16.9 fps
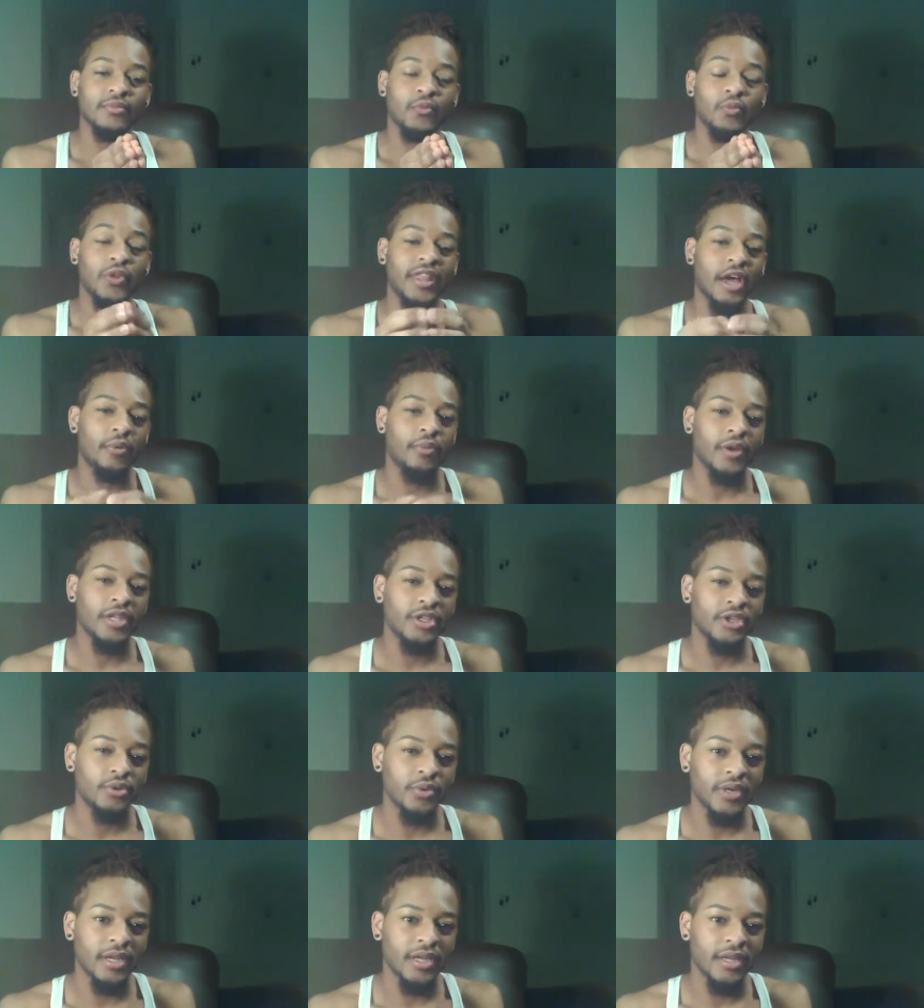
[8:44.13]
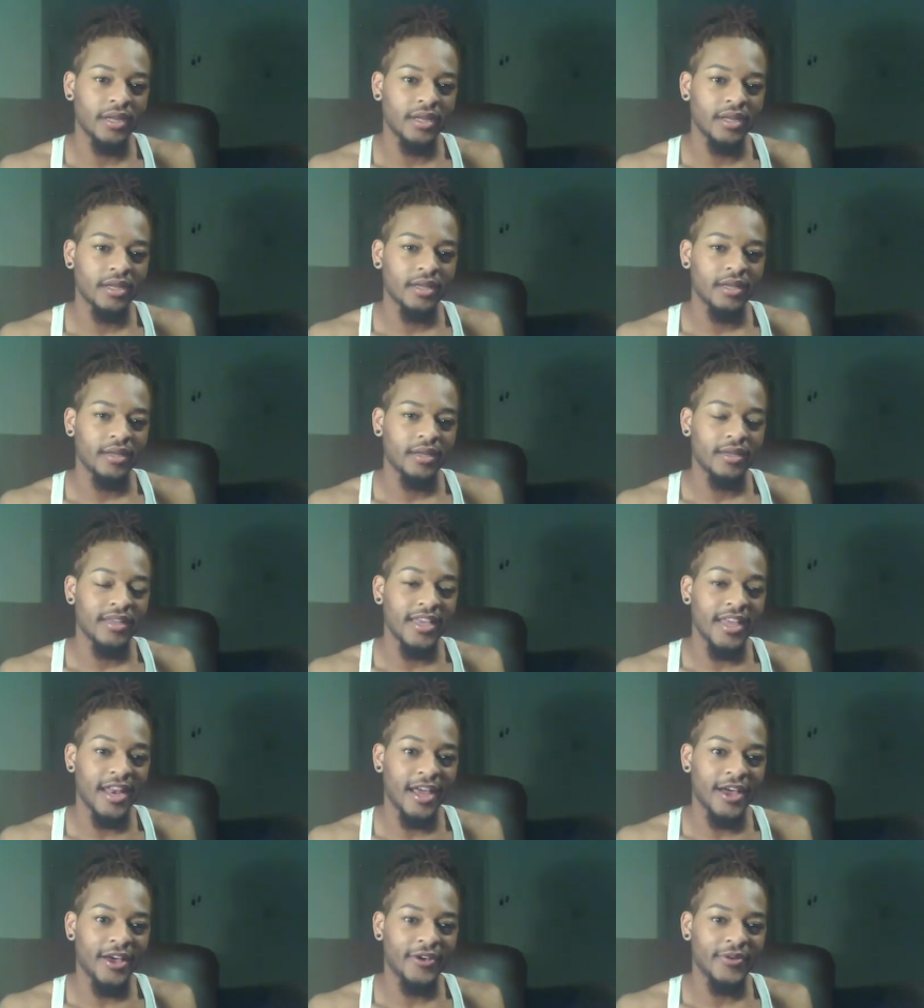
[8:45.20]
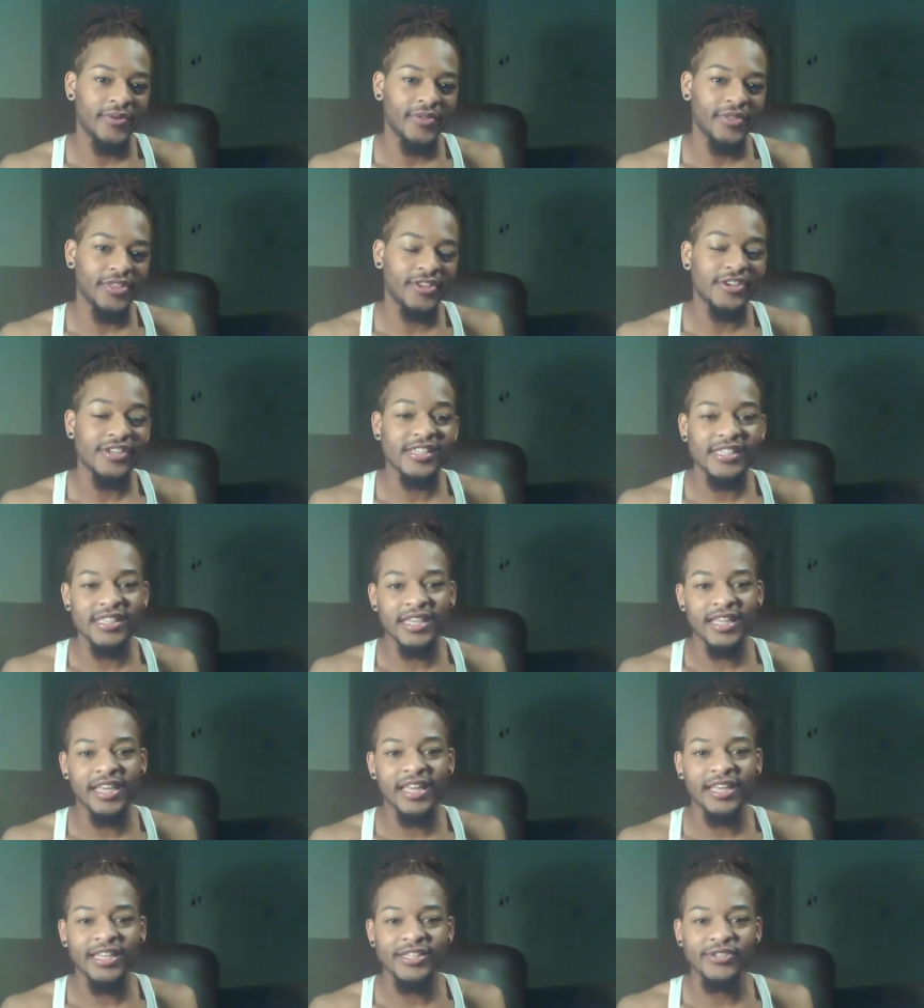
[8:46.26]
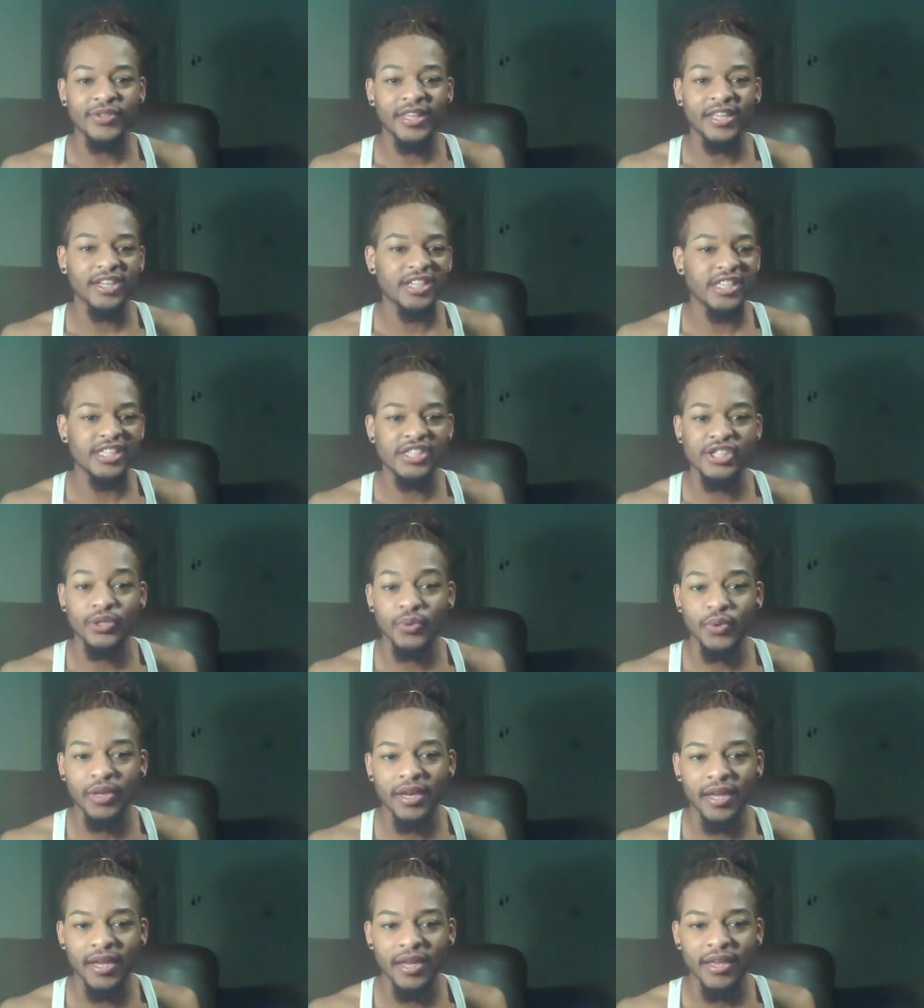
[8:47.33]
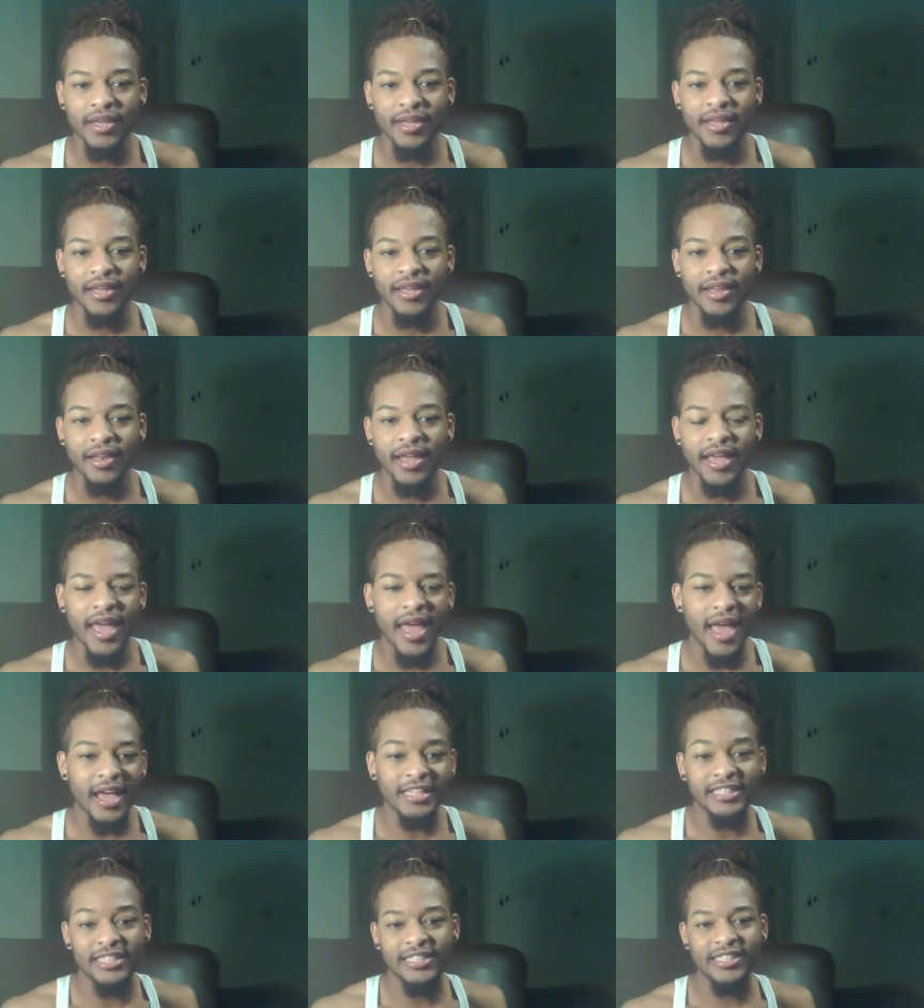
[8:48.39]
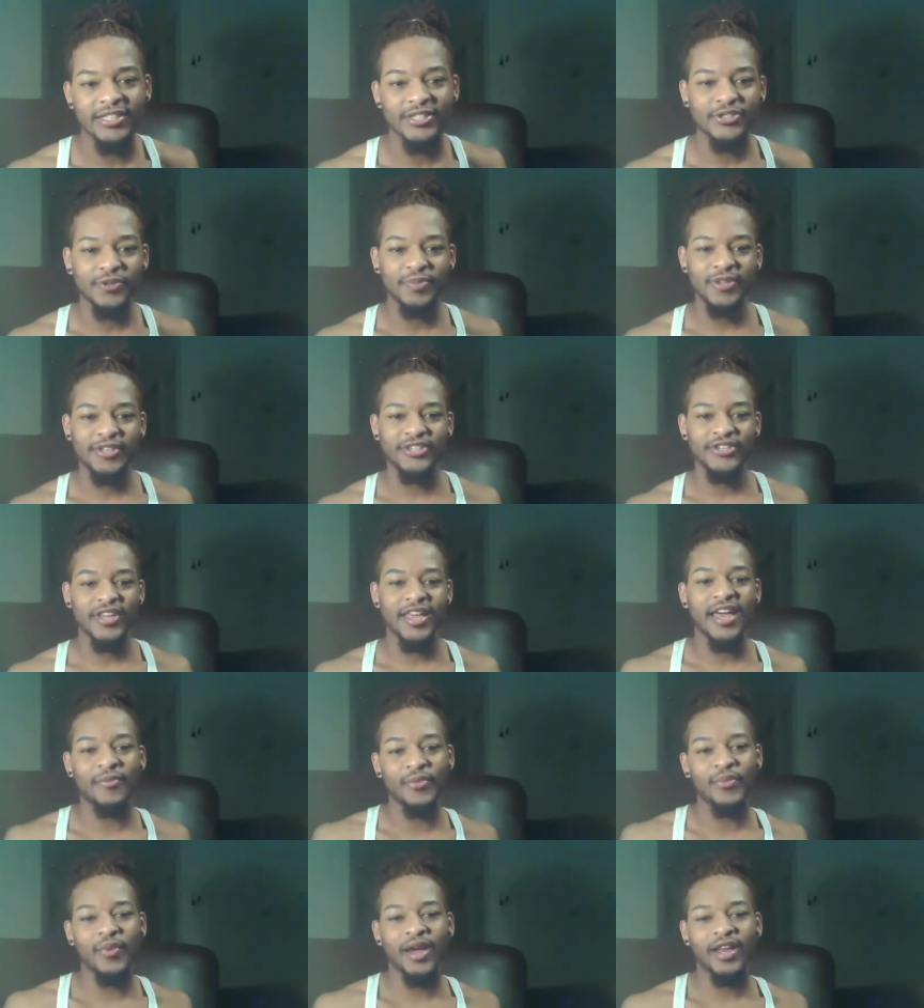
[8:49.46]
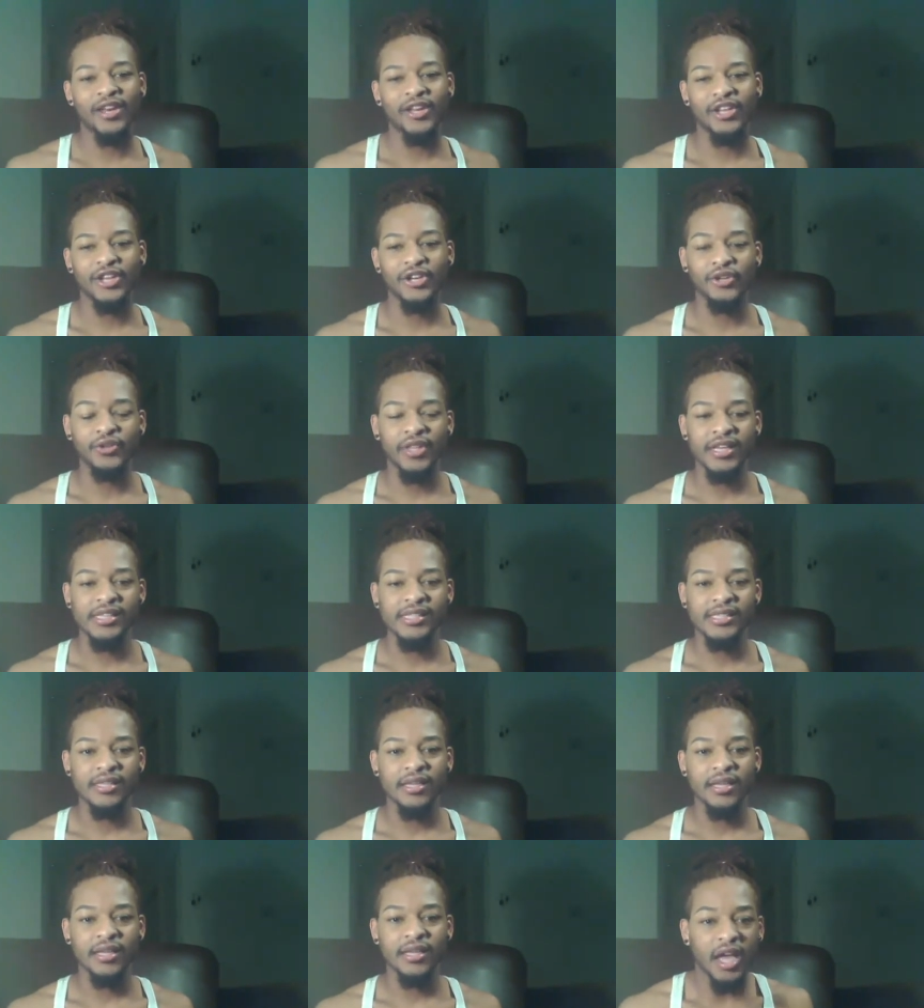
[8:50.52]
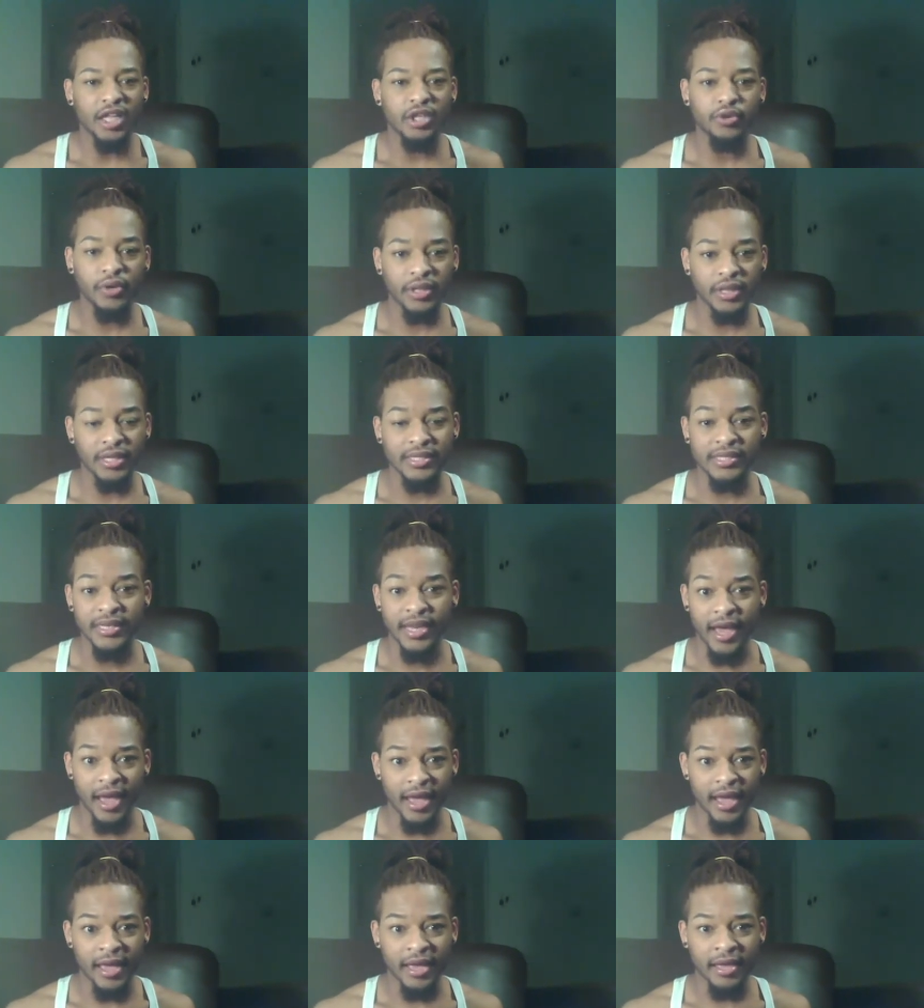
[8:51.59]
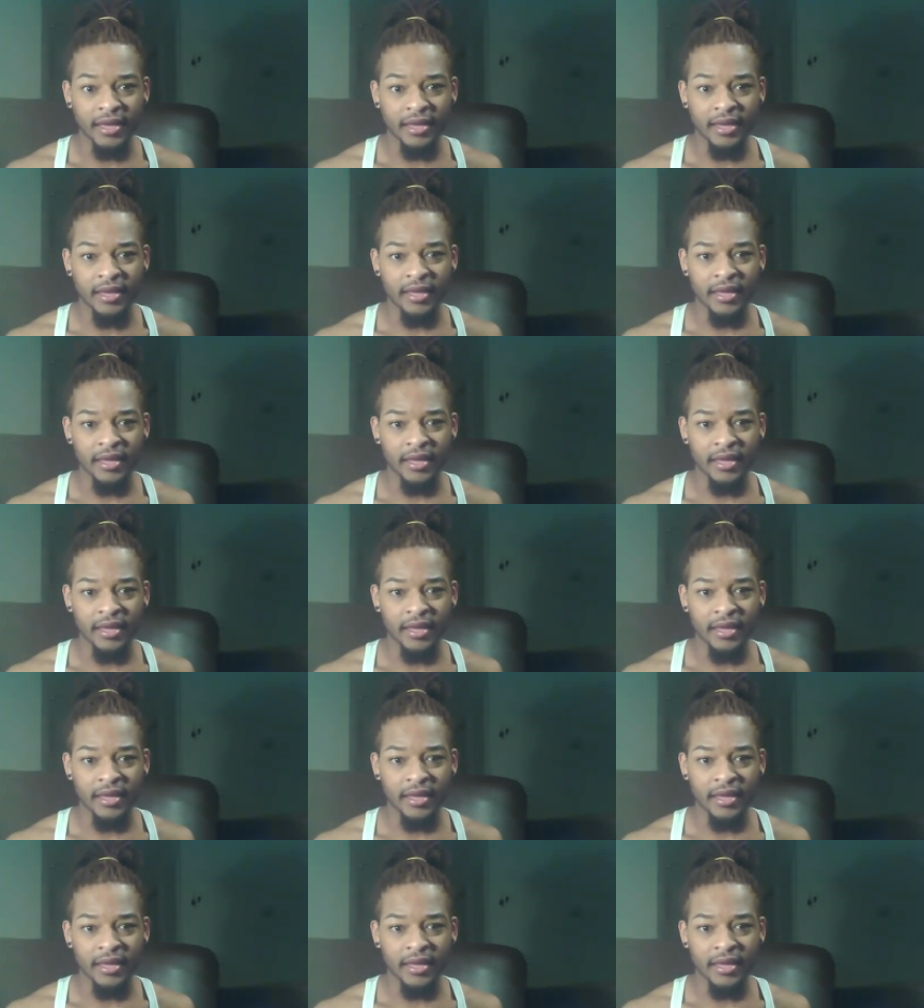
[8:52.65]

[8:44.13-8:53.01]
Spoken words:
without really doing it. You know, they're they're just doing it. Like, hey, I just sent you a picture. Yeah, we regularly do this. Yeah, during the day.